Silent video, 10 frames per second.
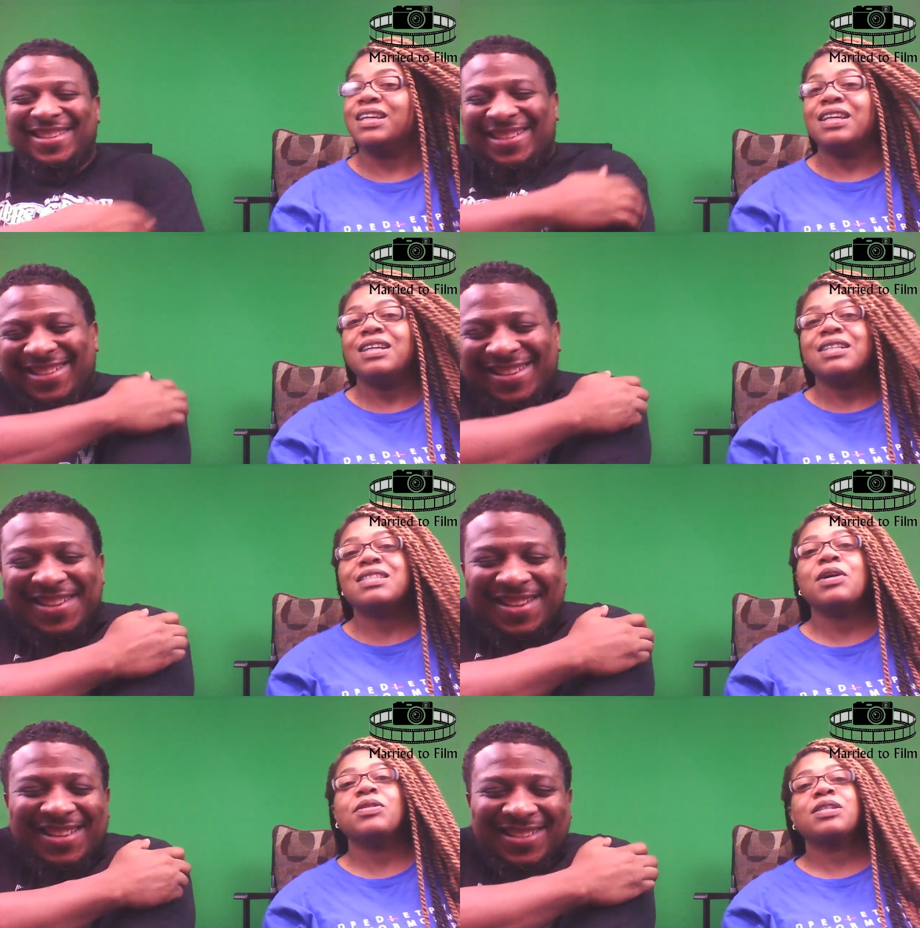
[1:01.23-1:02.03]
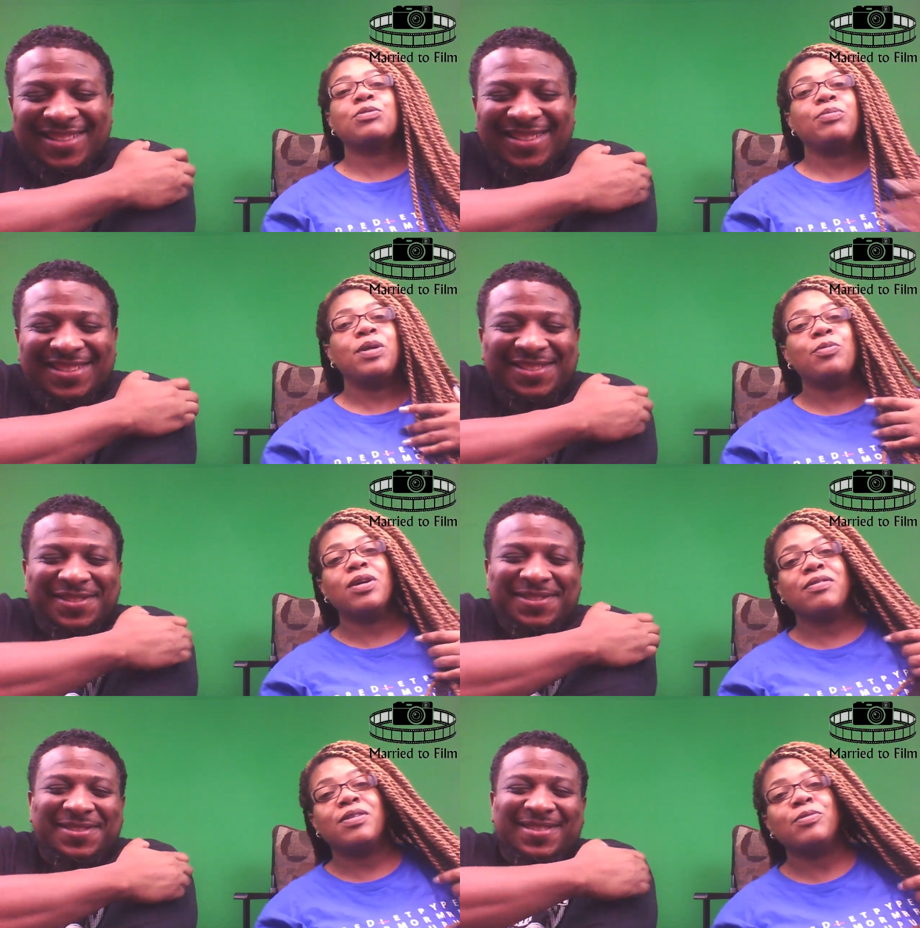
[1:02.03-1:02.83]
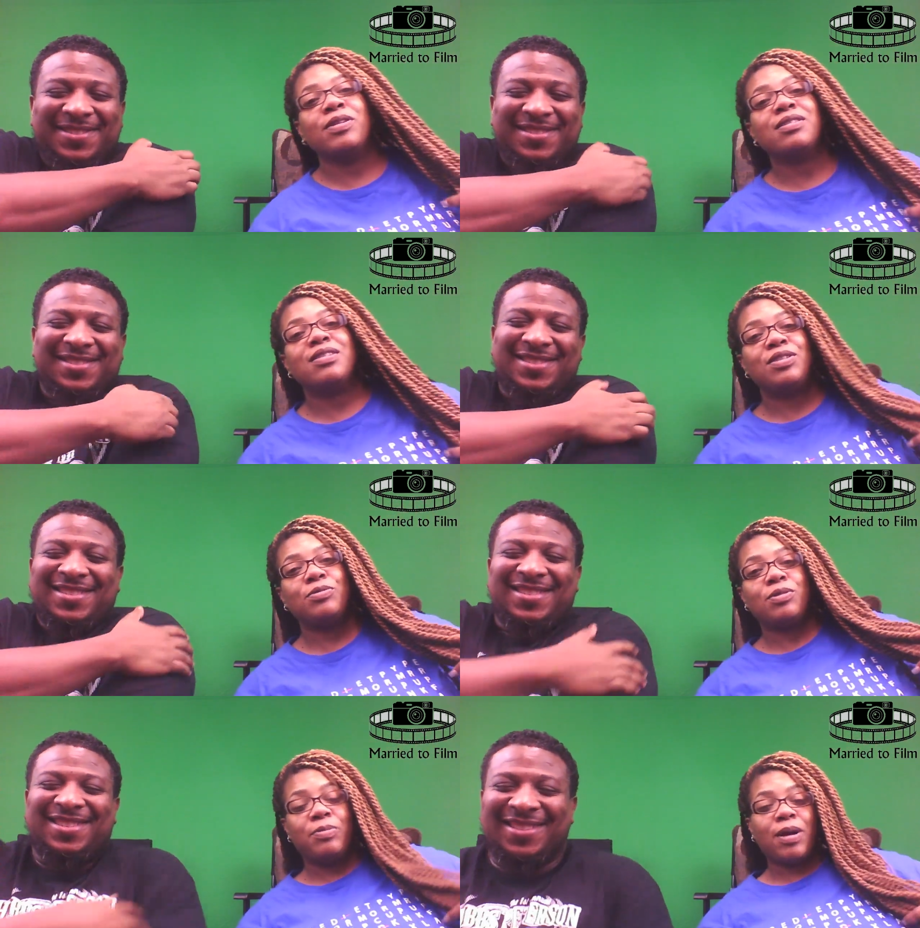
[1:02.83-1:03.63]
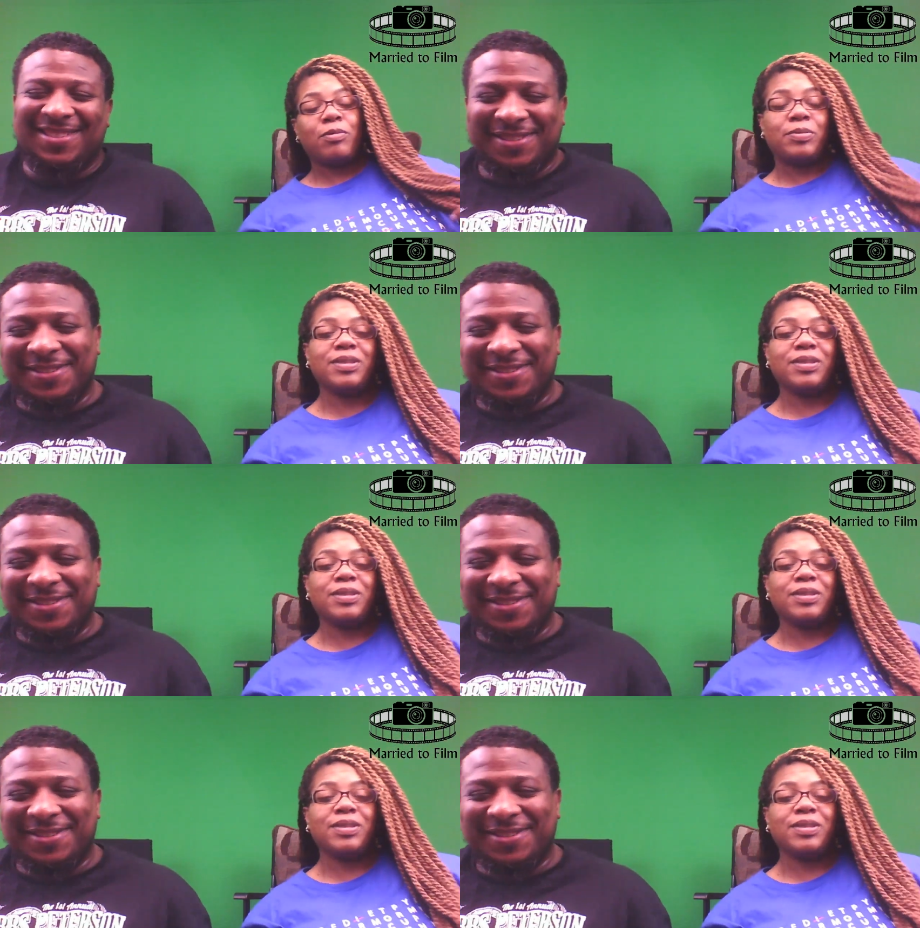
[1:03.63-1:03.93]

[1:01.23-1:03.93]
Speaker 1: So this will be one of the ones that you will probably look